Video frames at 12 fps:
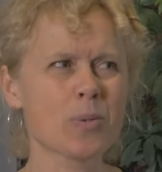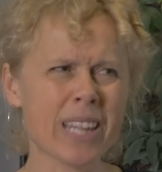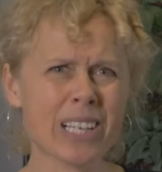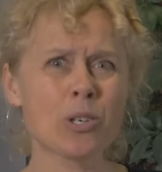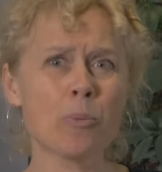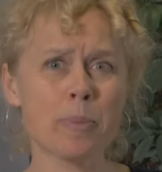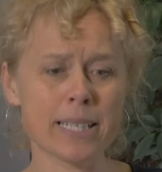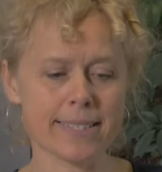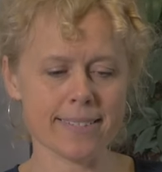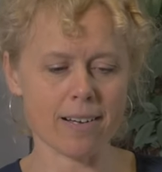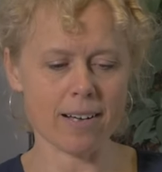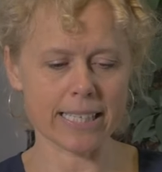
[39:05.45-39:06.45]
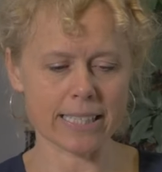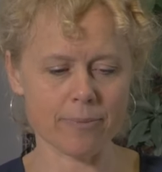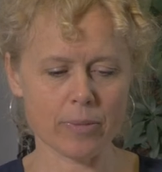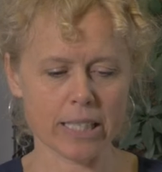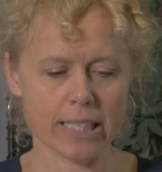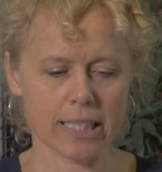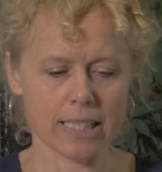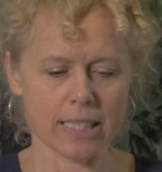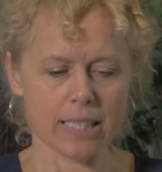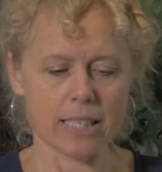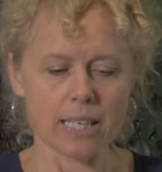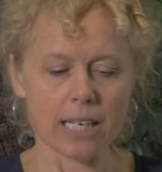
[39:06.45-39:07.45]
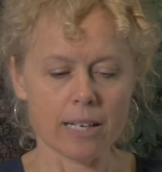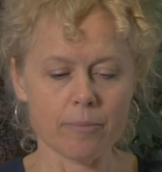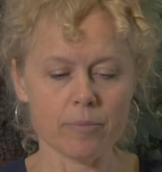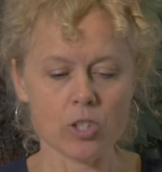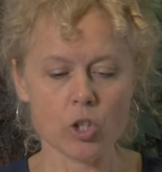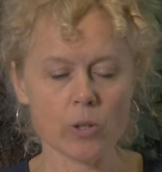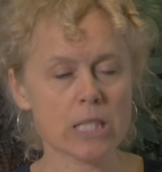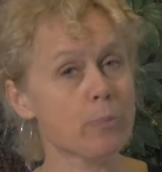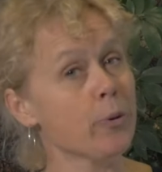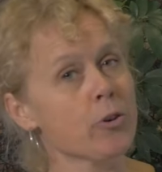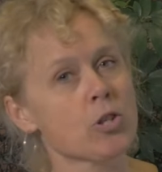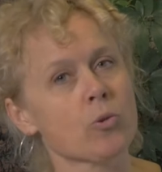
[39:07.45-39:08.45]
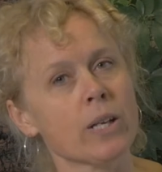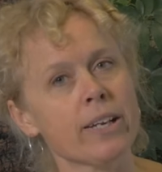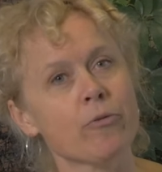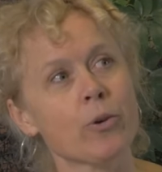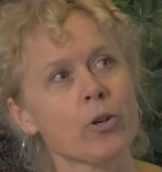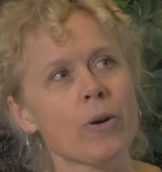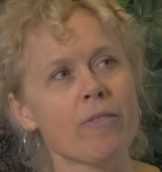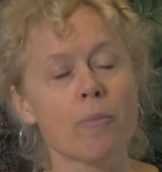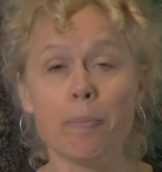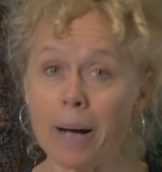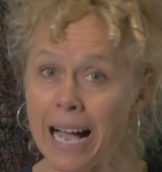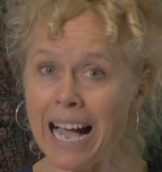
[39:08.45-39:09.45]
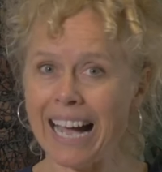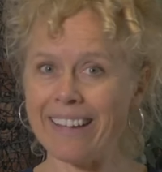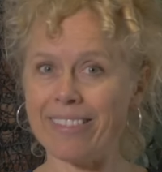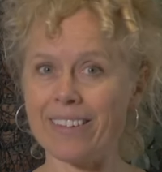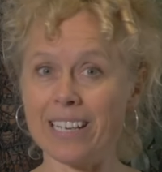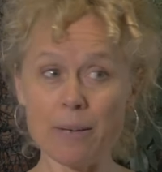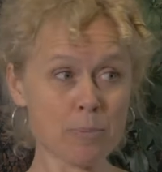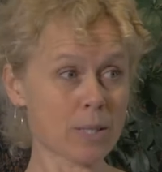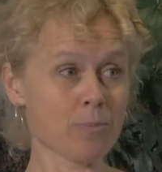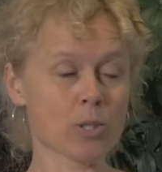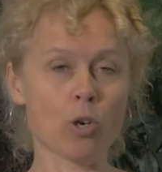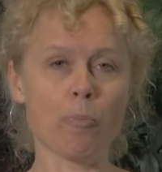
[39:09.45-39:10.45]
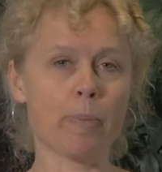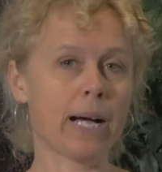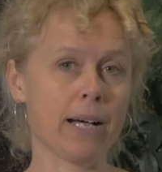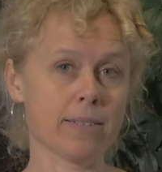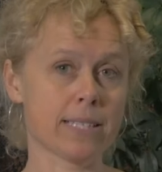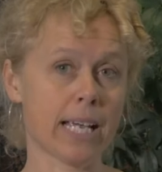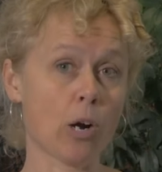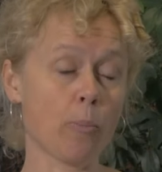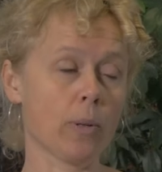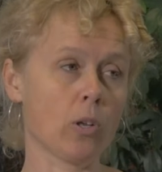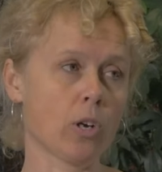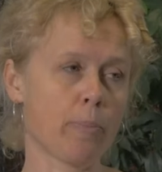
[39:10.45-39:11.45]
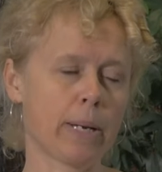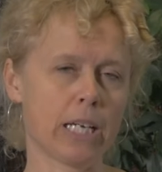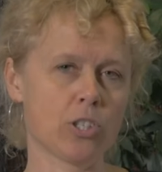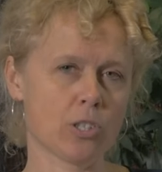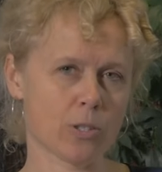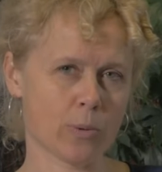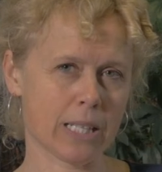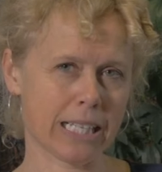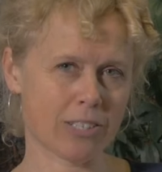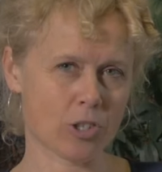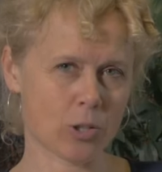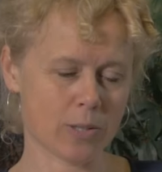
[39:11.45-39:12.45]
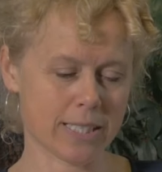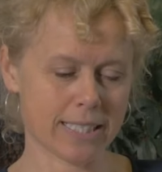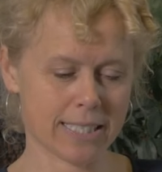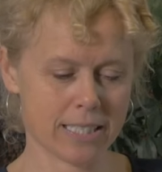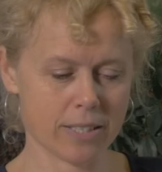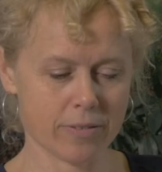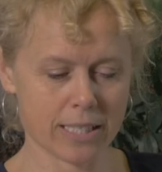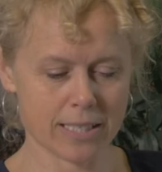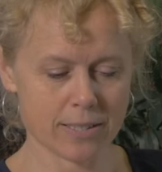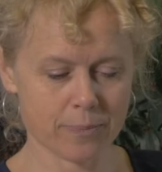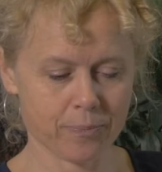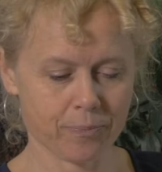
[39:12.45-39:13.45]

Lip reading: Well, that could be a sign. Do you experience relief when you have a bath? Epsom salt baths help a lot of patients with electrical sensitivities.